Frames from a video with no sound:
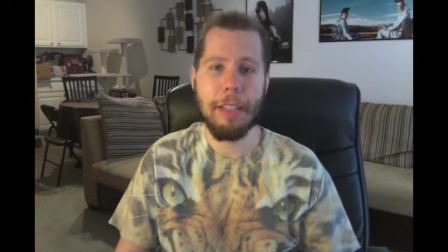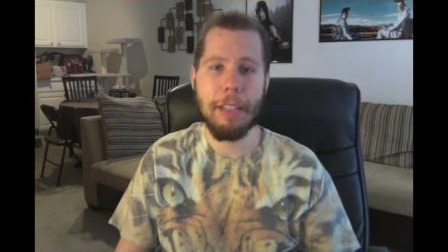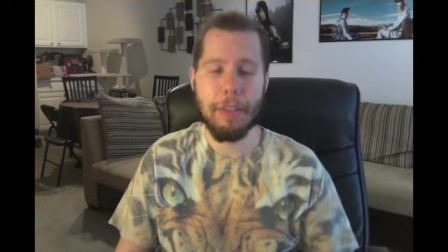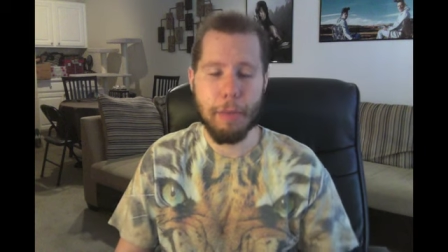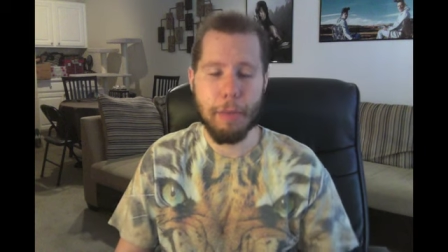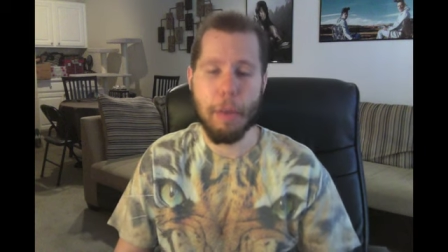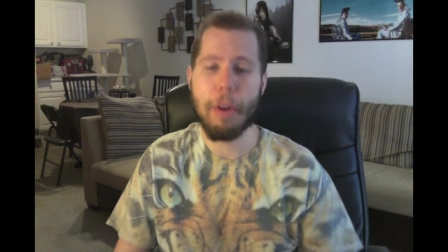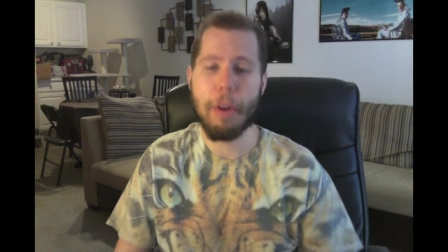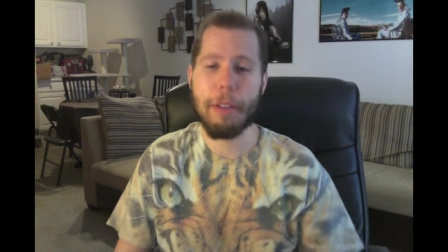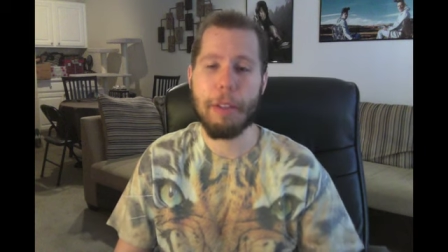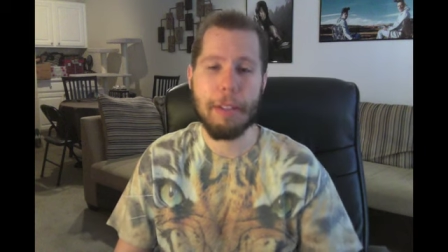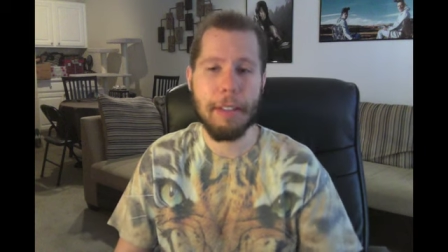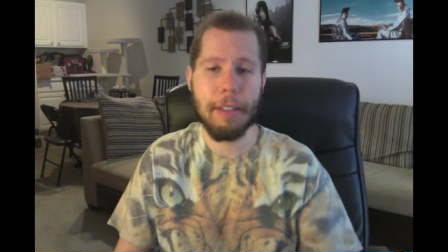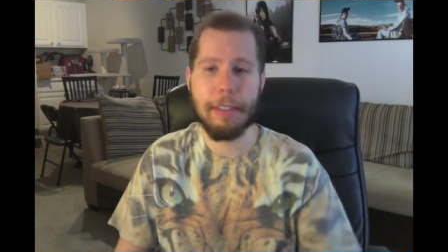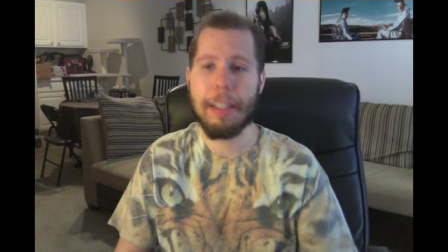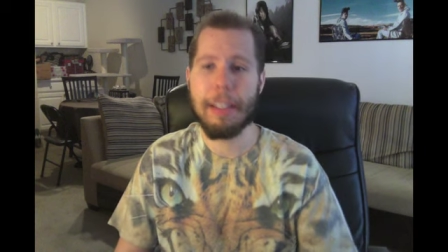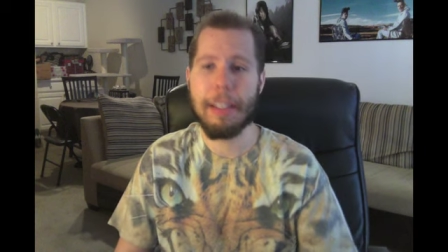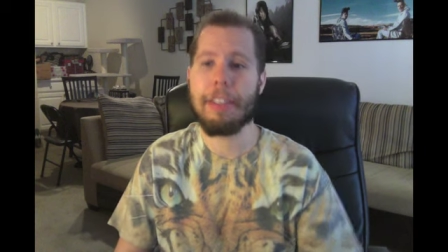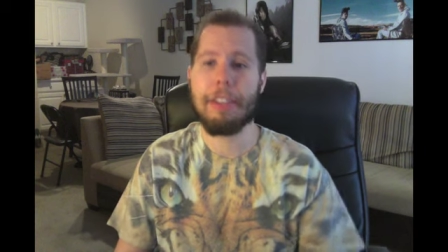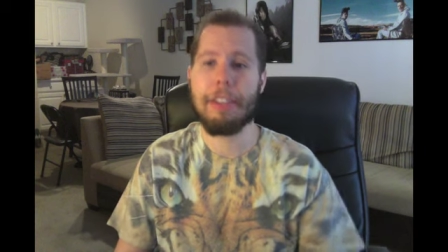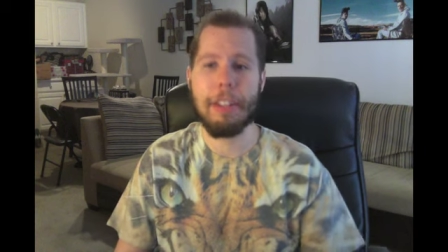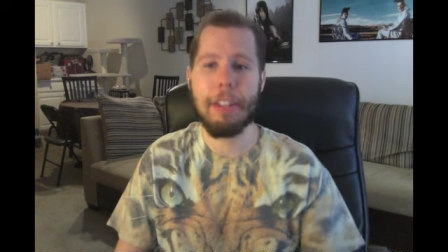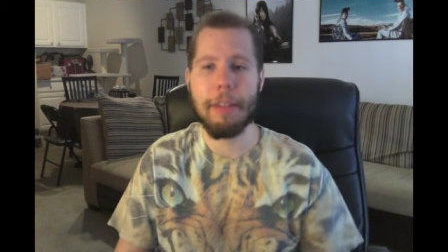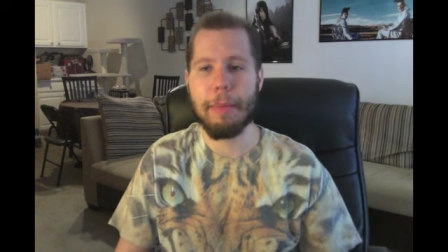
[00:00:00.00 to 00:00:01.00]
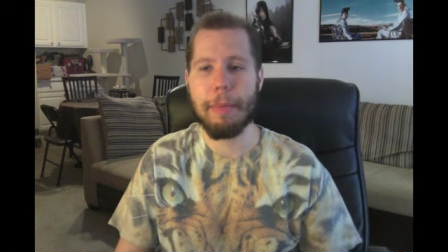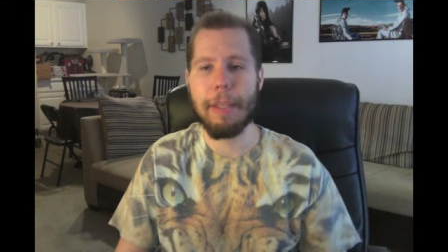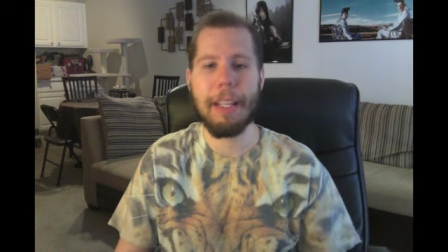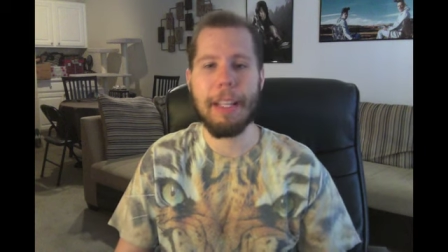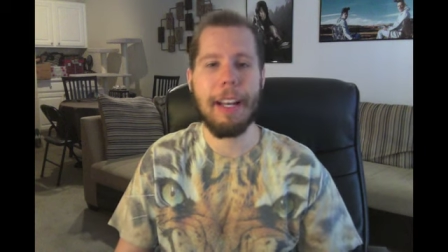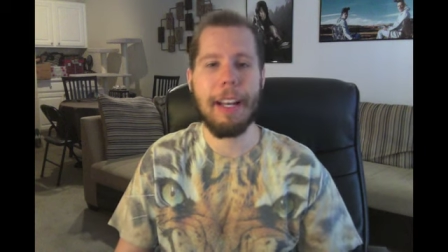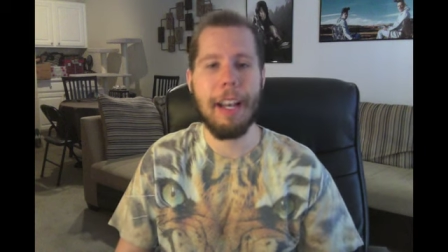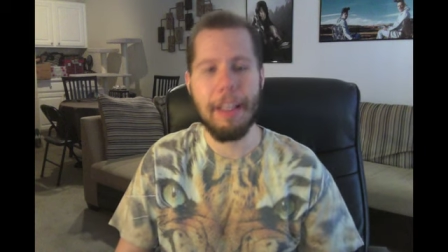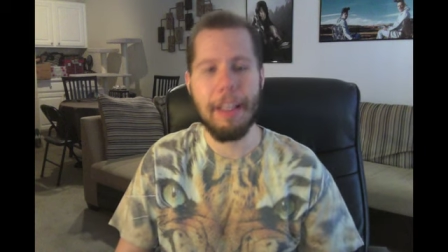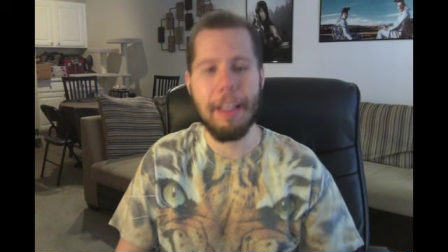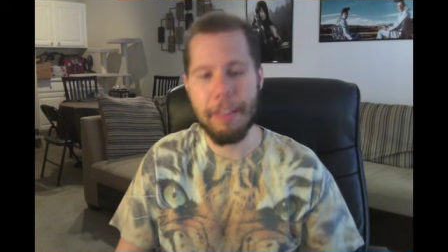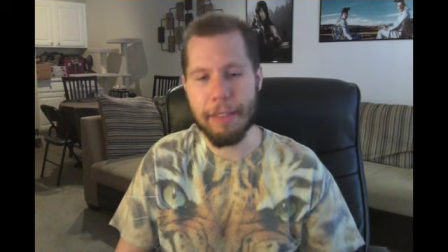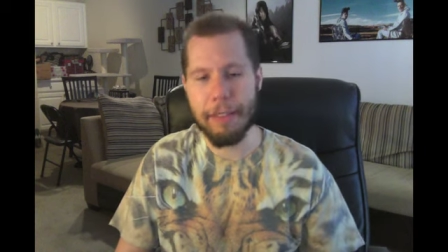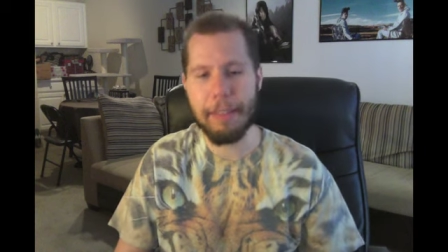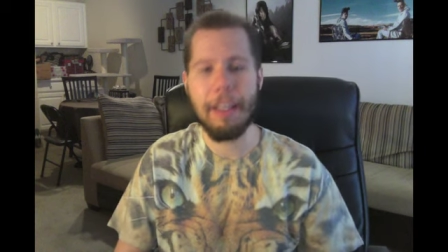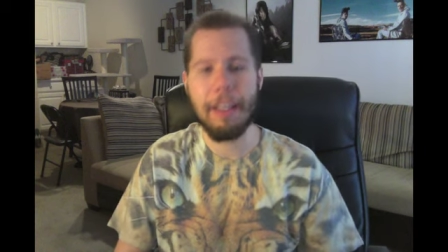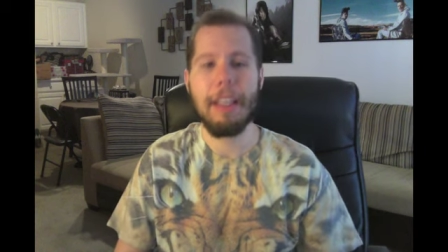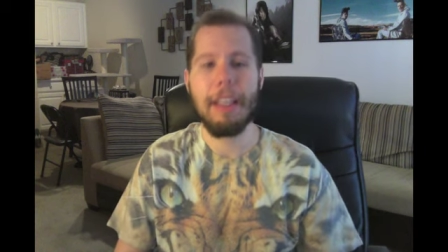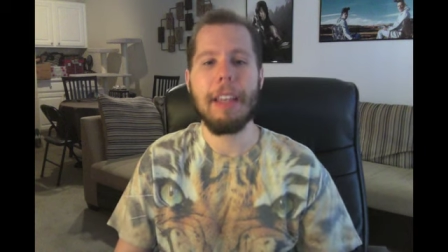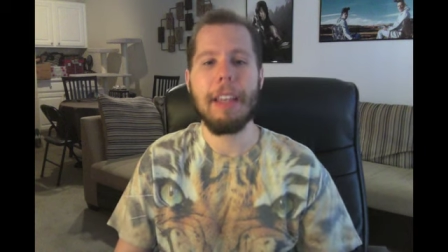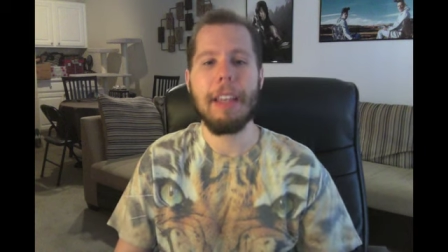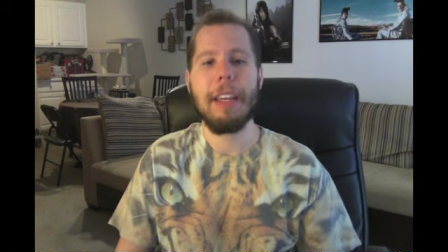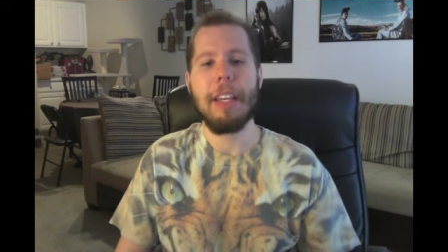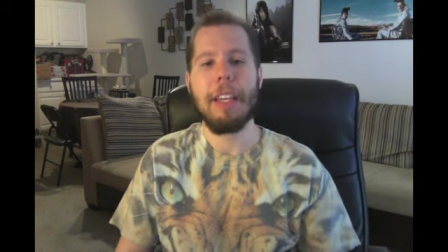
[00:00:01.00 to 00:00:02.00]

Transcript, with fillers: smart decision because